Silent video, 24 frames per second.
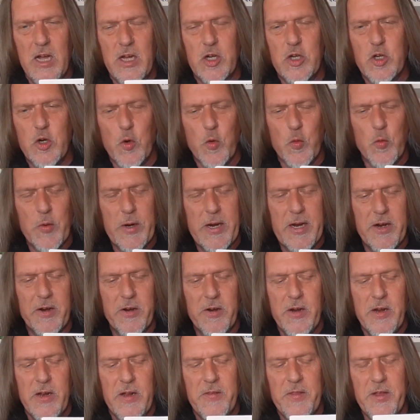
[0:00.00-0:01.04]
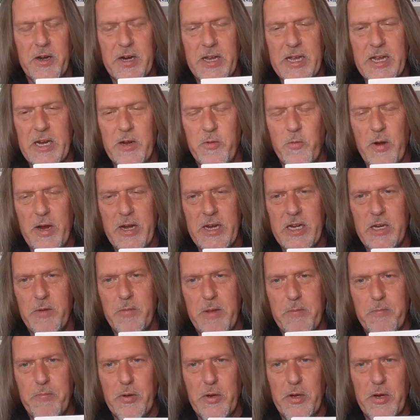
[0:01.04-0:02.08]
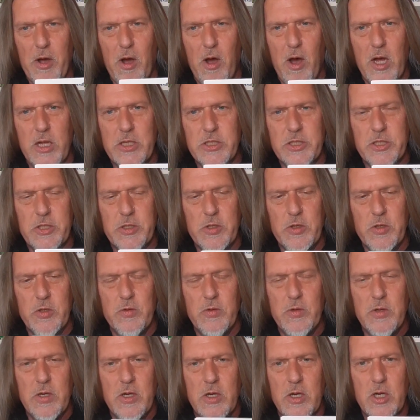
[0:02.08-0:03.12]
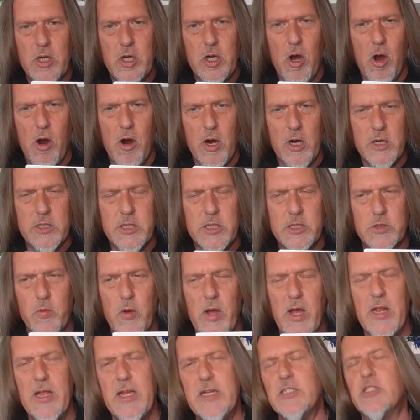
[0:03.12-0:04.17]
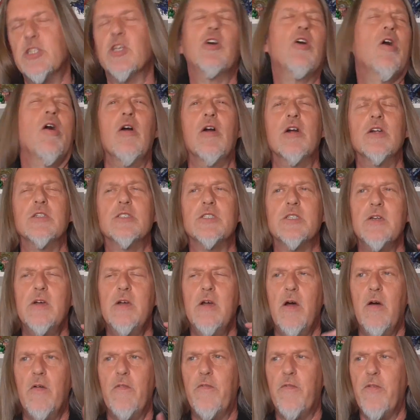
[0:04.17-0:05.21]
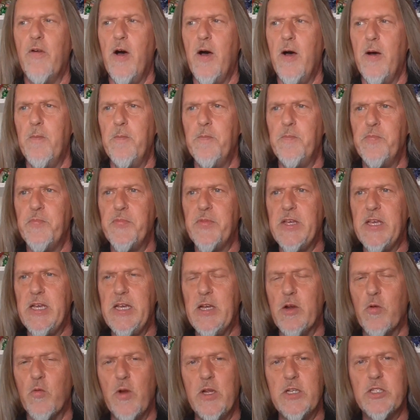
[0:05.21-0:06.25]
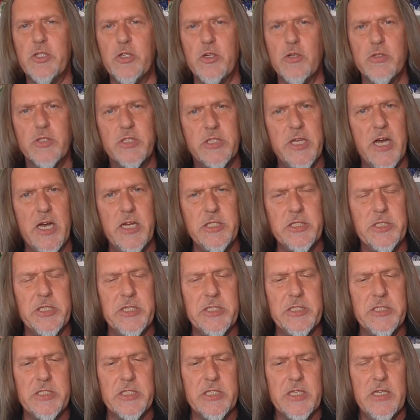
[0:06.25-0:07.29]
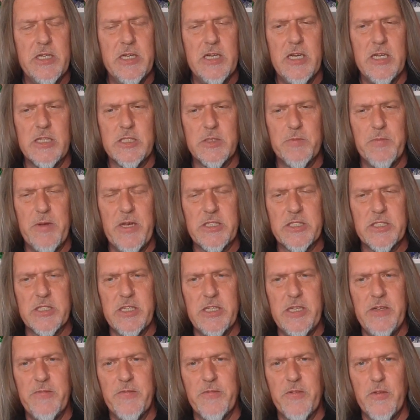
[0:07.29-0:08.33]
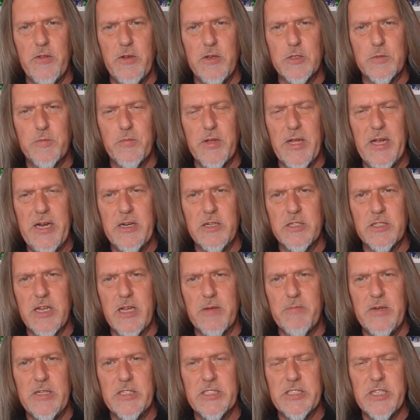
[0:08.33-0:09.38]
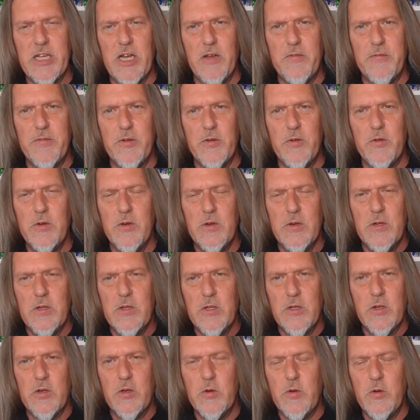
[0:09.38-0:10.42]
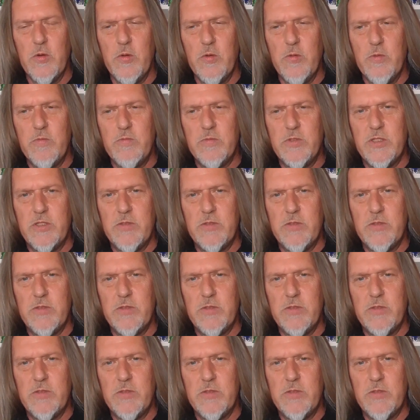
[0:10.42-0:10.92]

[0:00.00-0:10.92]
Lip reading: career that are getting ready to be put onto cards, as well as the cards from the original dungeons, especially for those players like myself who